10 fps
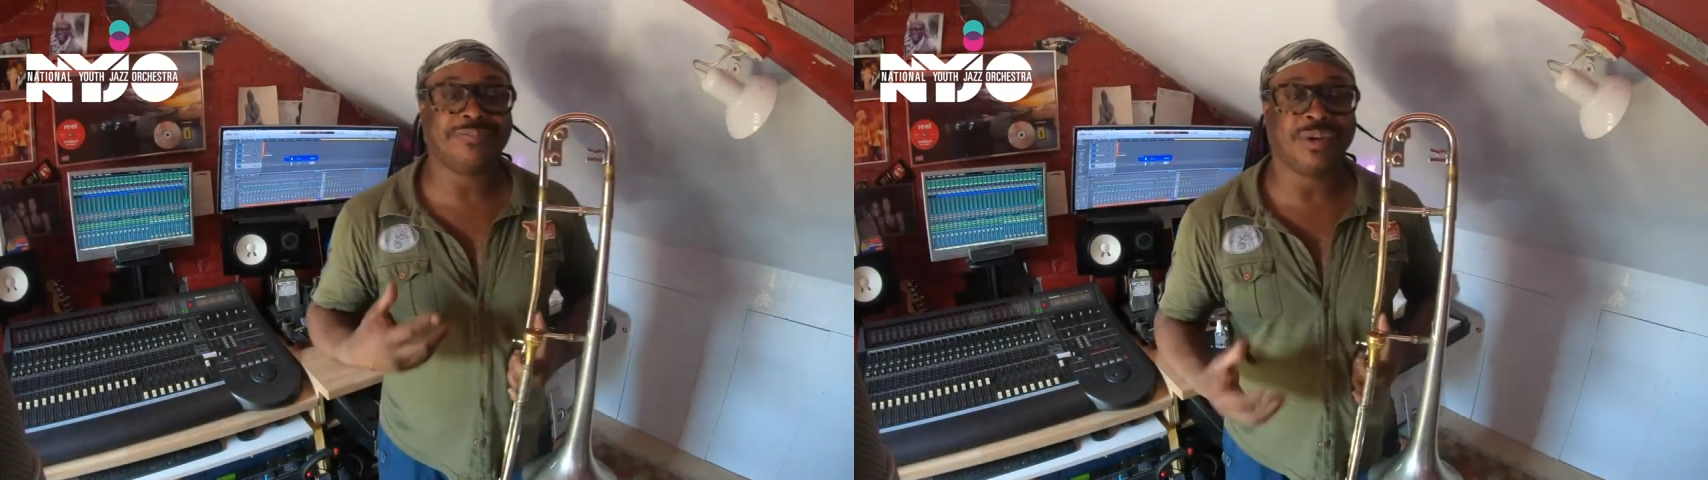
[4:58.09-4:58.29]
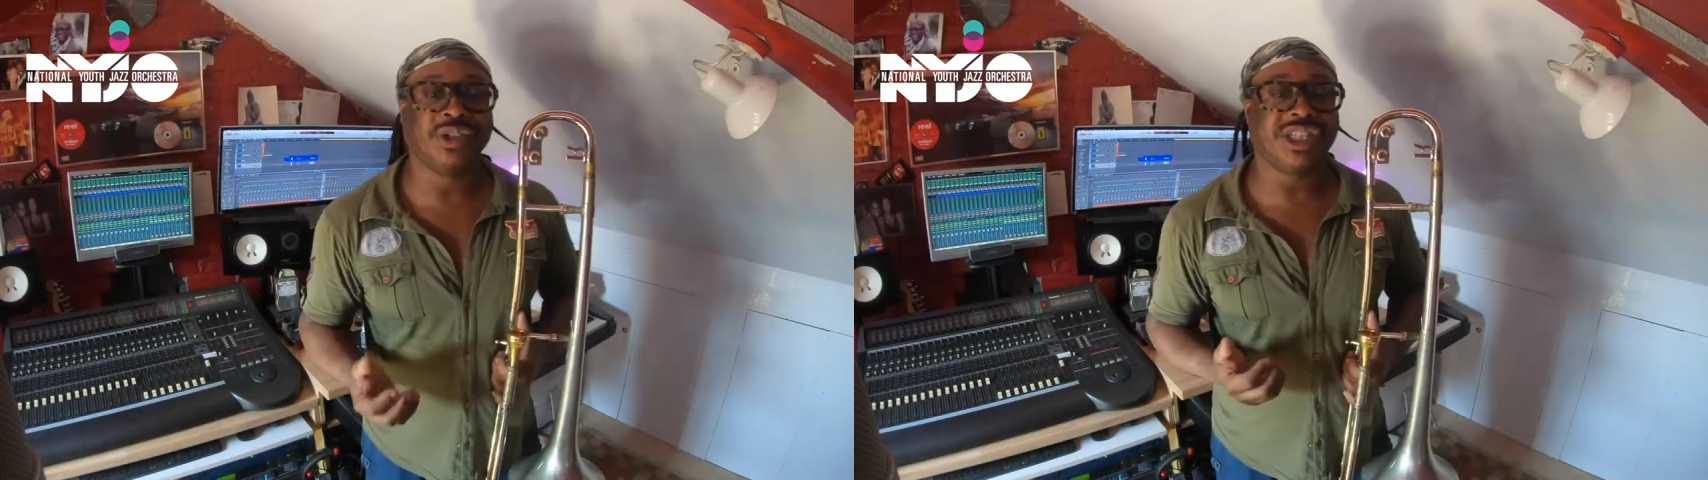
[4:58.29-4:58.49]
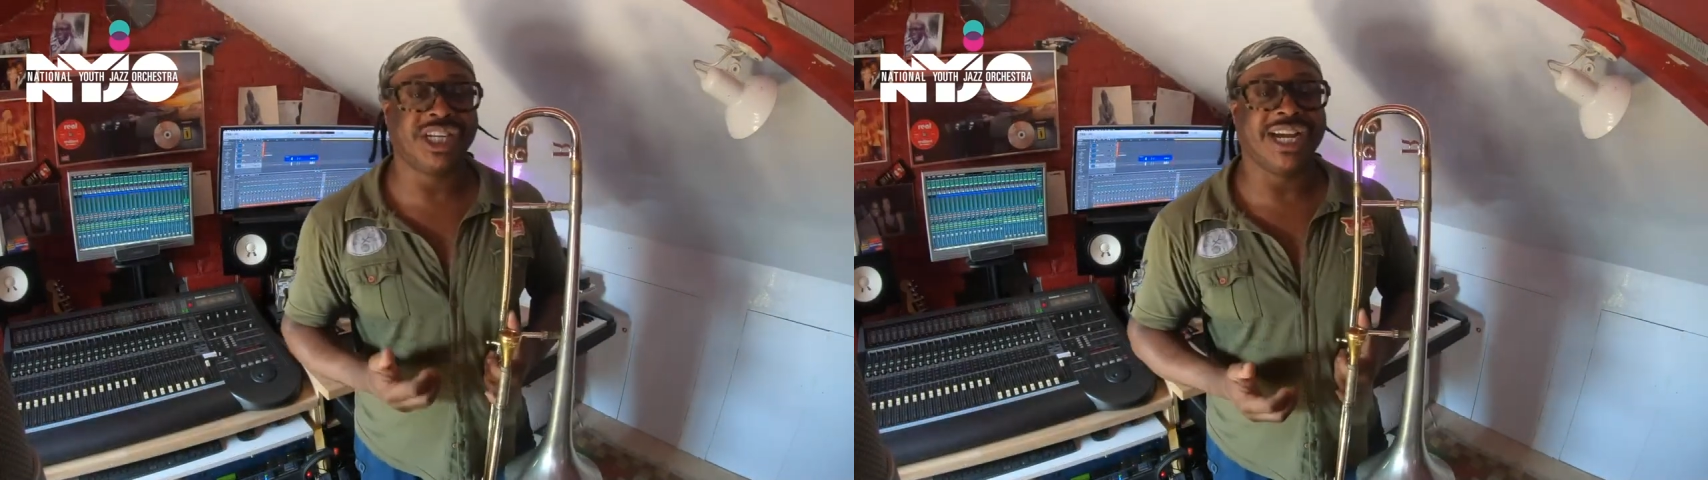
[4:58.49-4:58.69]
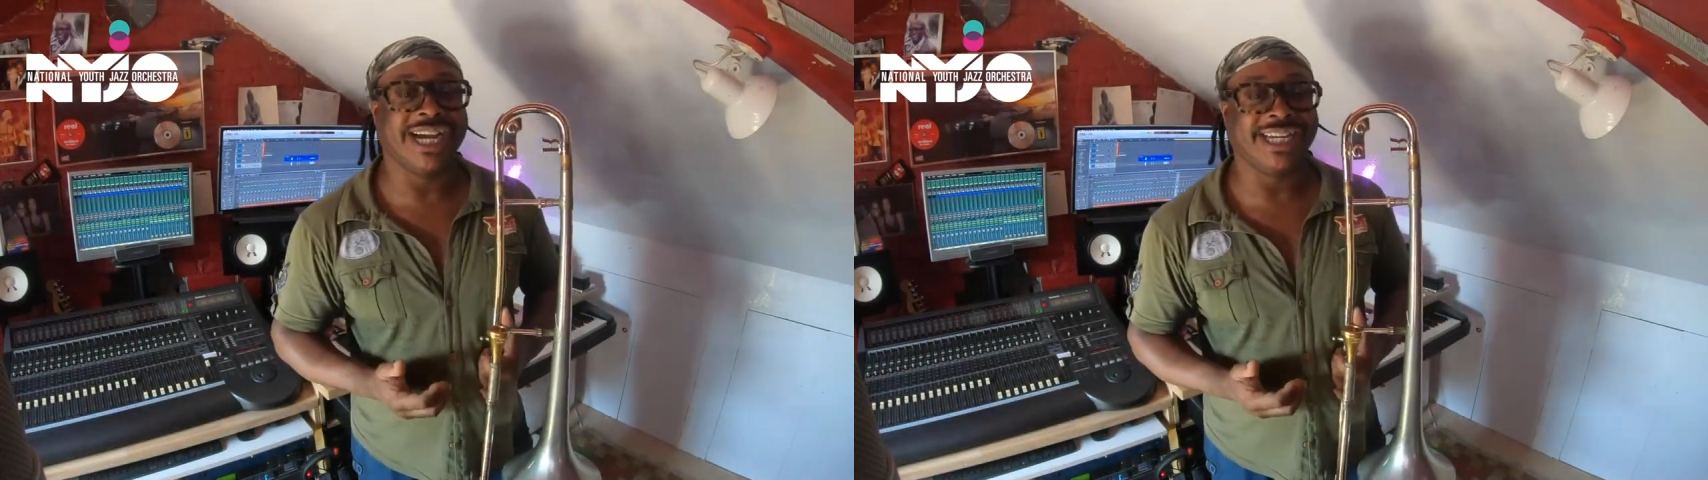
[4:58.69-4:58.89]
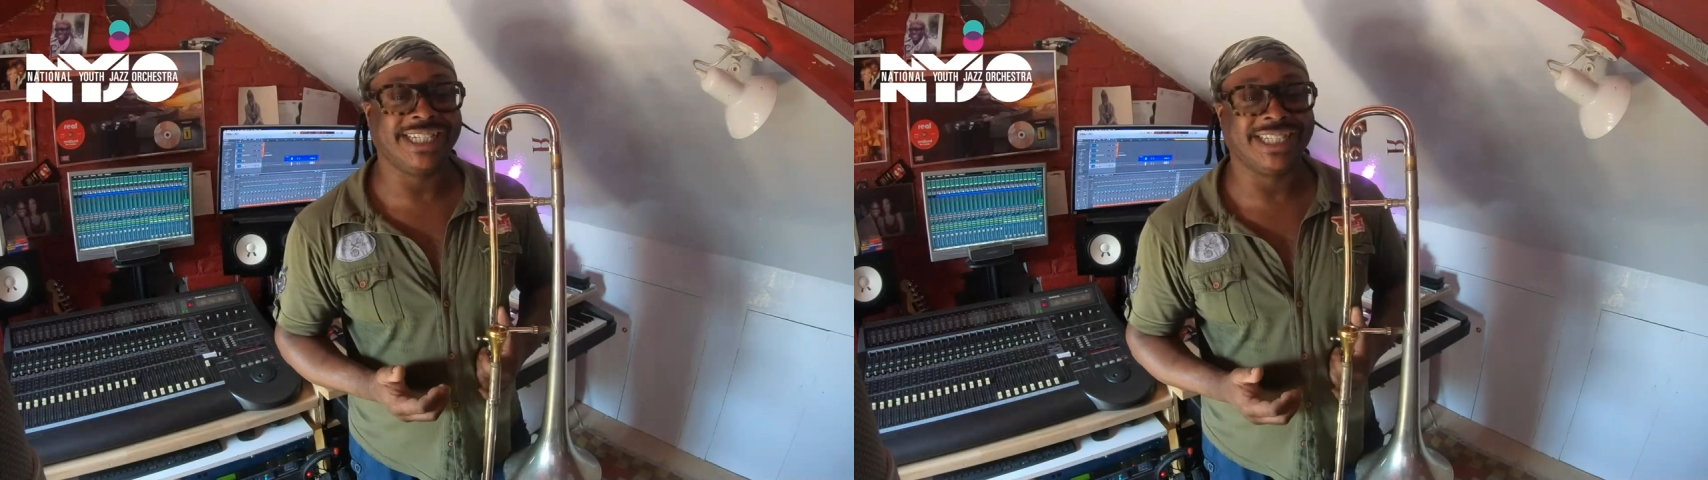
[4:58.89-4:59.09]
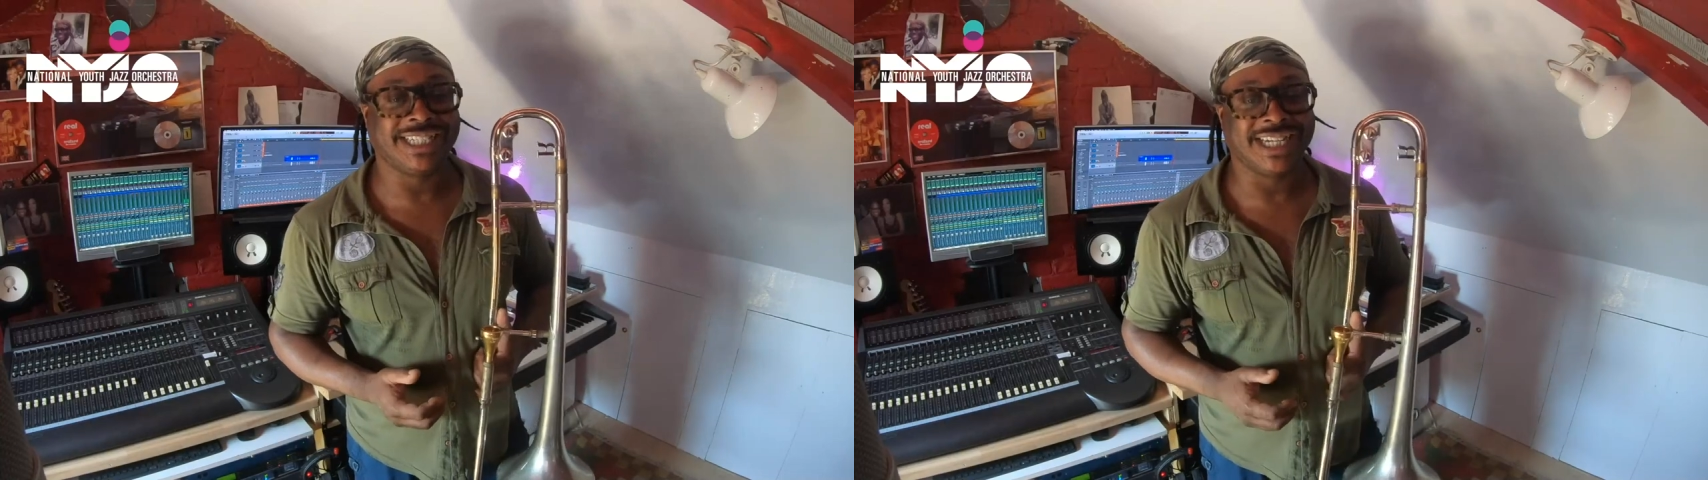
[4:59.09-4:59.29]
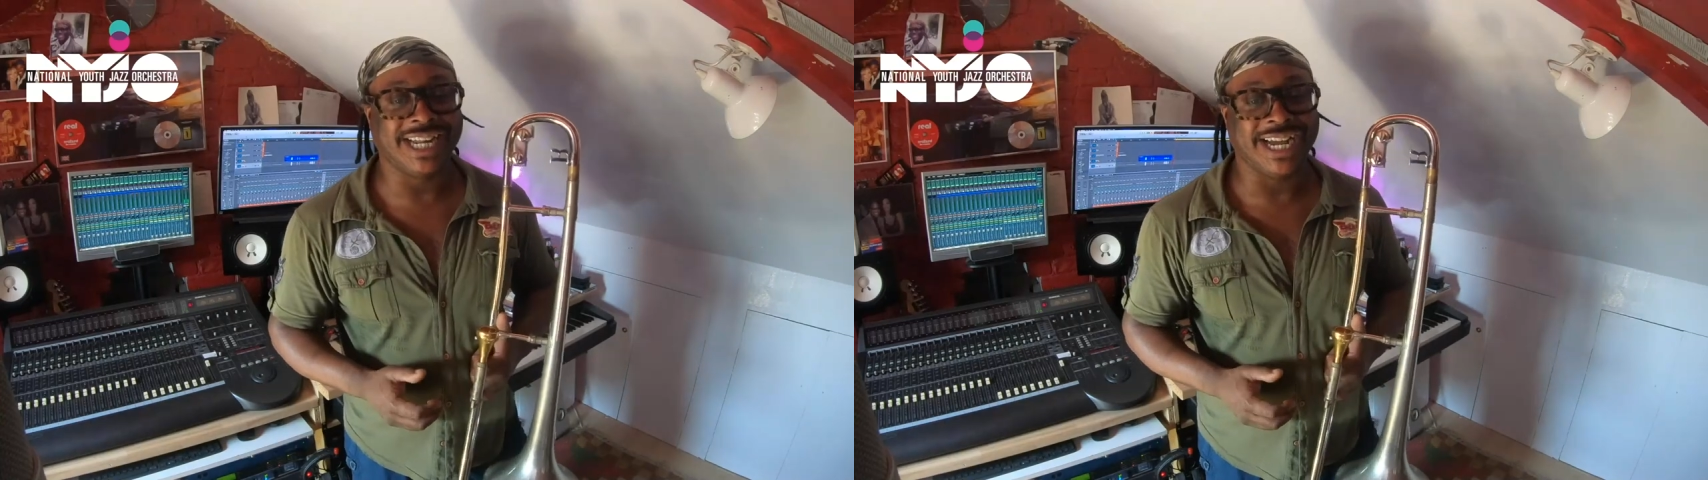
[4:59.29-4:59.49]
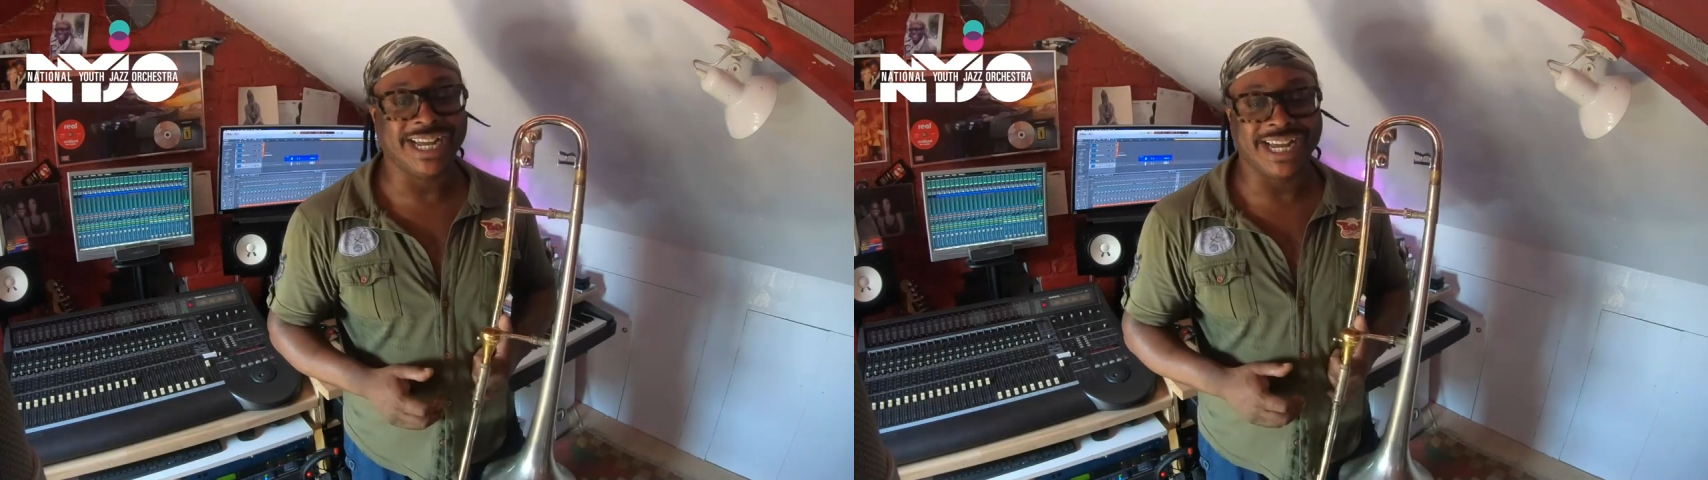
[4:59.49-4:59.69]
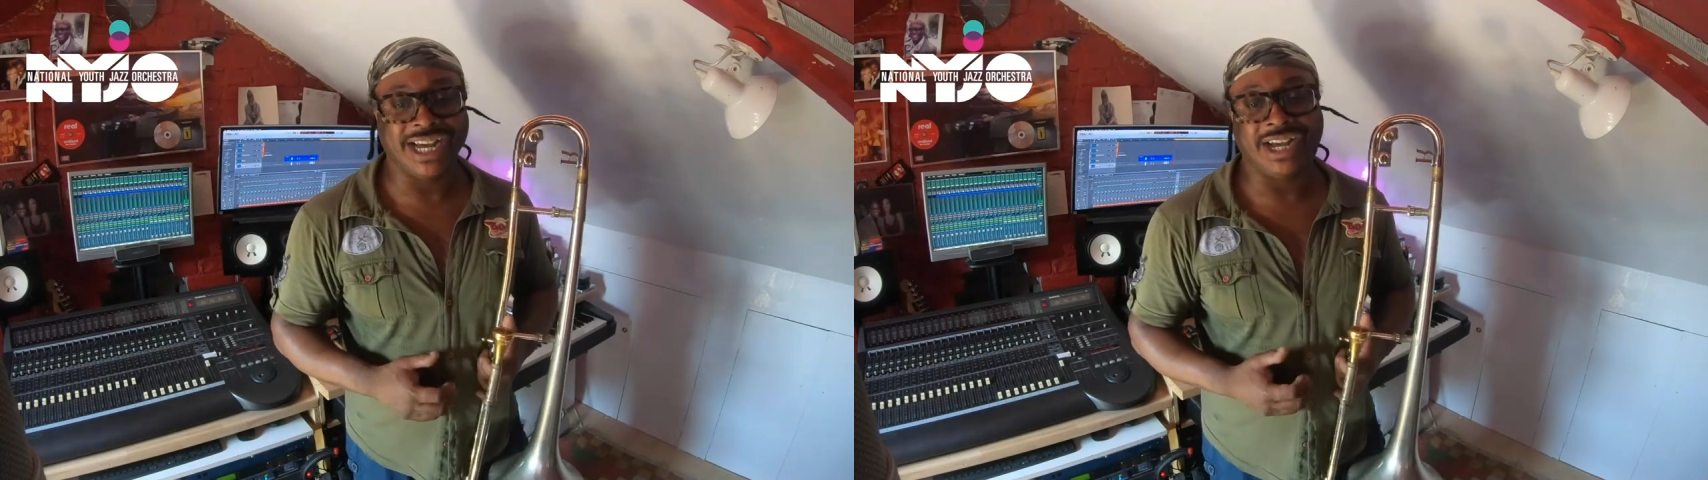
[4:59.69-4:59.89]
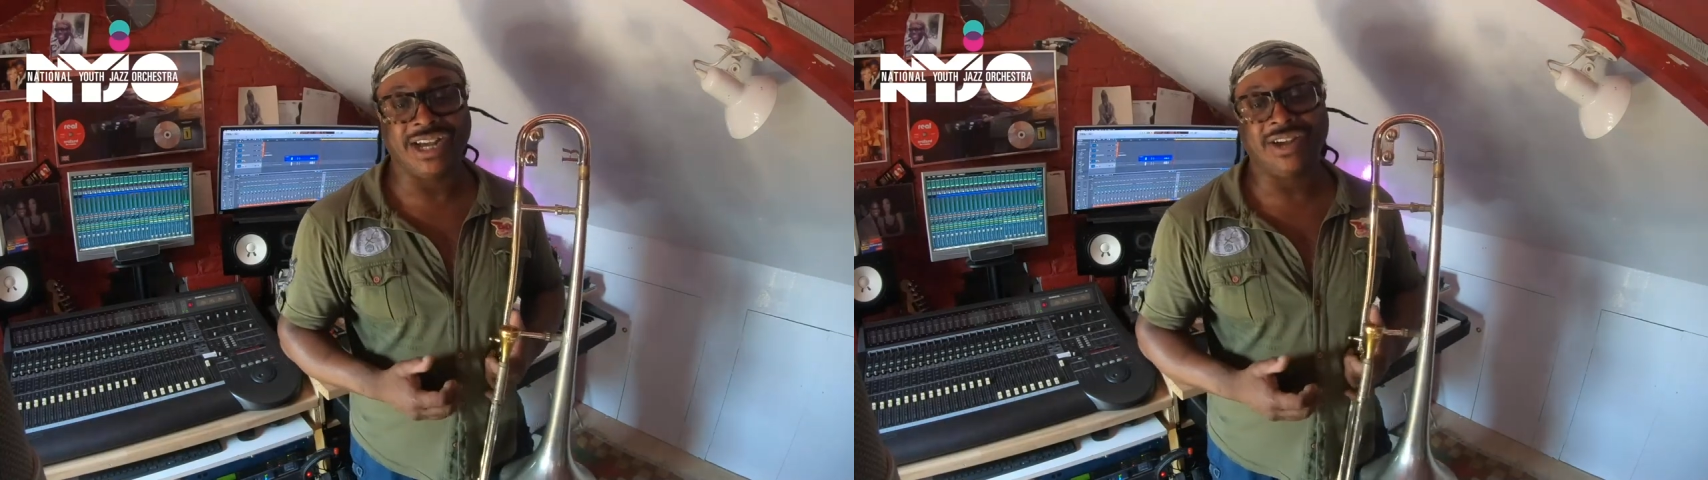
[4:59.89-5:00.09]
punchy lines, like
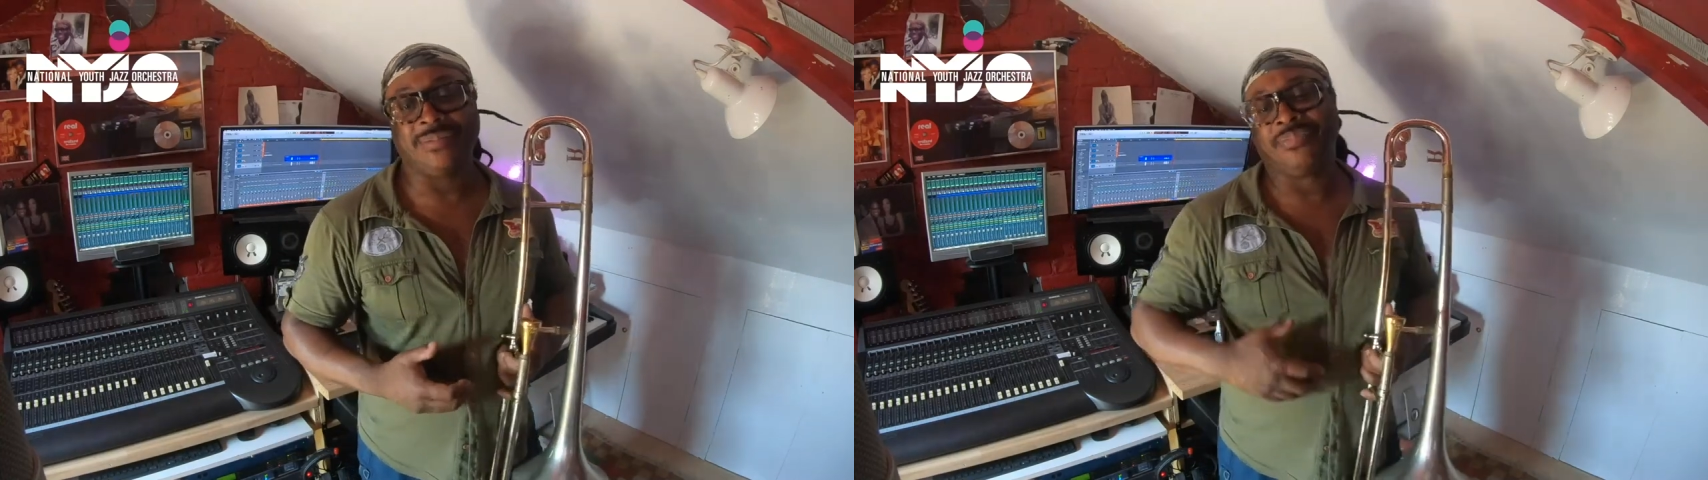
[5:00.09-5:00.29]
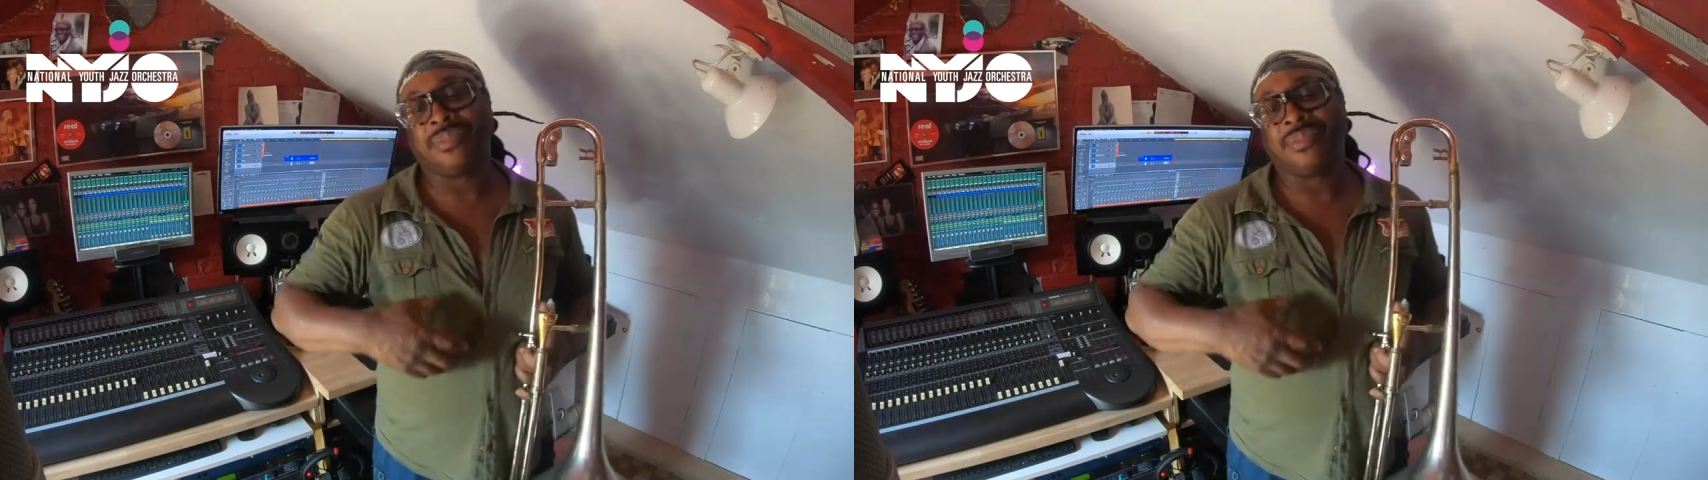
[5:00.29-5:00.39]
the